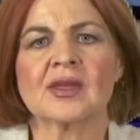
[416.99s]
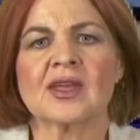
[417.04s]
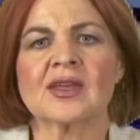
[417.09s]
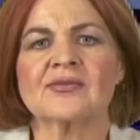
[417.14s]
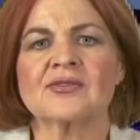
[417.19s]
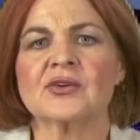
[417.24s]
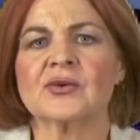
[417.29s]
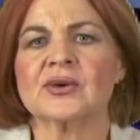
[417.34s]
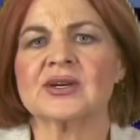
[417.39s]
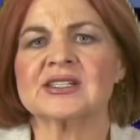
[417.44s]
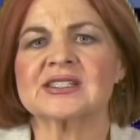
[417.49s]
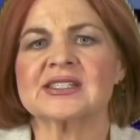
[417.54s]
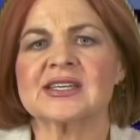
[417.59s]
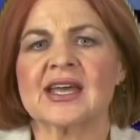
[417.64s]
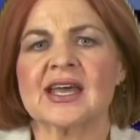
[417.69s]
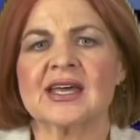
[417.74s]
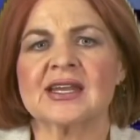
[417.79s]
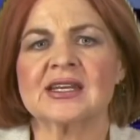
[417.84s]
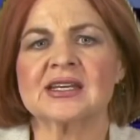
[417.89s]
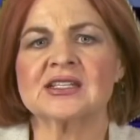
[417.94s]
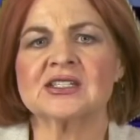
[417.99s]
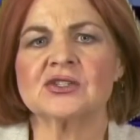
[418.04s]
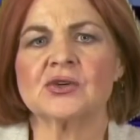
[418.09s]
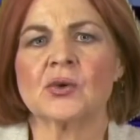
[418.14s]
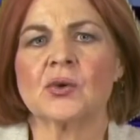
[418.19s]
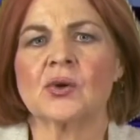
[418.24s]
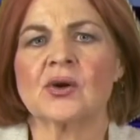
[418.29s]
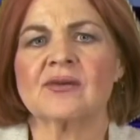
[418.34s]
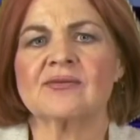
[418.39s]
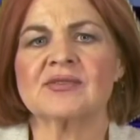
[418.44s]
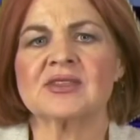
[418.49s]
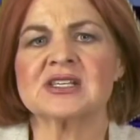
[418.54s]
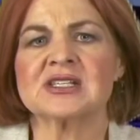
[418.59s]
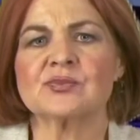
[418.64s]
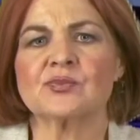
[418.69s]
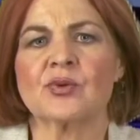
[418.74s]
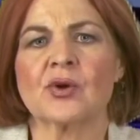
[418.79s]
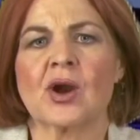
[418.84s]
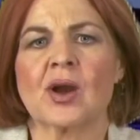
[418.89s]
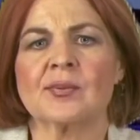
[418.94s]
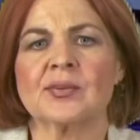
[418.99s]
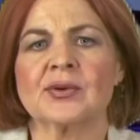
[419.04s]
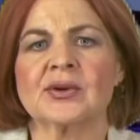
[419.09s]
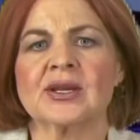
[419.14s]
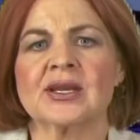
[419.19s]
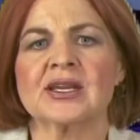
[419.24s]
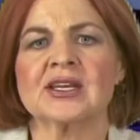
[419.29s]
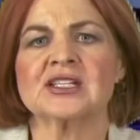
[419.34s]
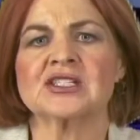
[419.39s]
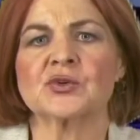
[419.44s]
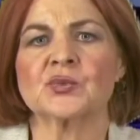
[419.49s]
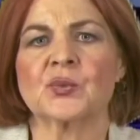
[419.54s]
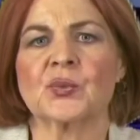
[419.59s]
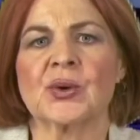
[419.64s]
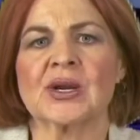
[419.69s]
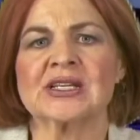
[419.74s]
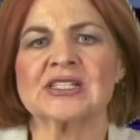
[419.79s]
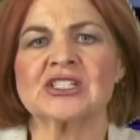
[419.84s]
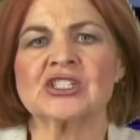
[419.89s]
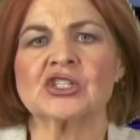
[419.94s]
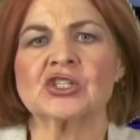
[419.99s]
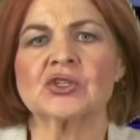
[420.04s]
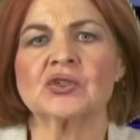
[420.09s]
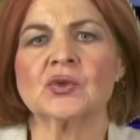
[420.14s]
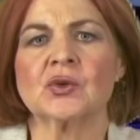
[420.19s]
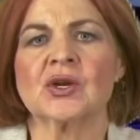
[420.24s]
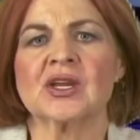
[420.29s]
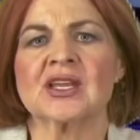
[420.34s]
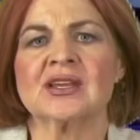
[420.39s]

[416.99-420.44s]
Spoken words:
If you're a tenant or if this property is a rental